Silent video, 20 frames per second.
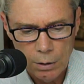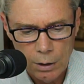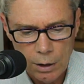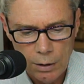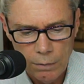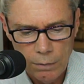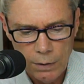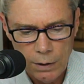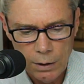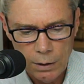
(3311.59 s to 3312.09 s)

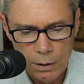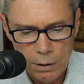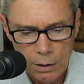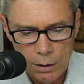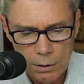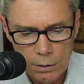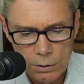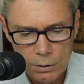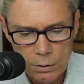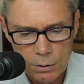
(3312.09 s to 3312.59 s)
I think
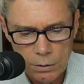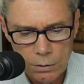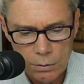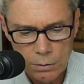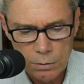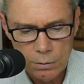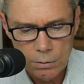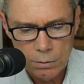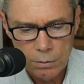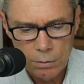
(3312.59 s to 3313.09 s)
it's
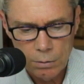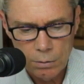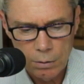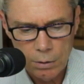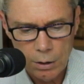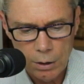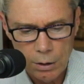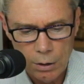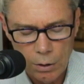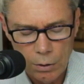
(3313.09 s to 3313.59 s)

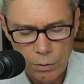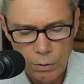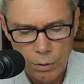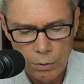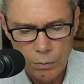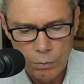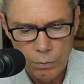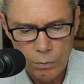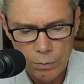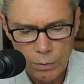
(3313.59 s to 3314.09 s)
the
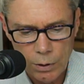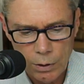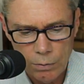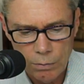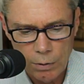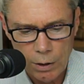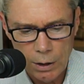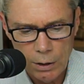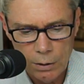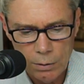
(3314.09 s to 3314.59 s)
003,
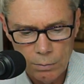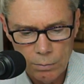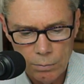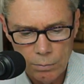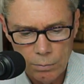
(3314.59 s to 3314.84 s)
right?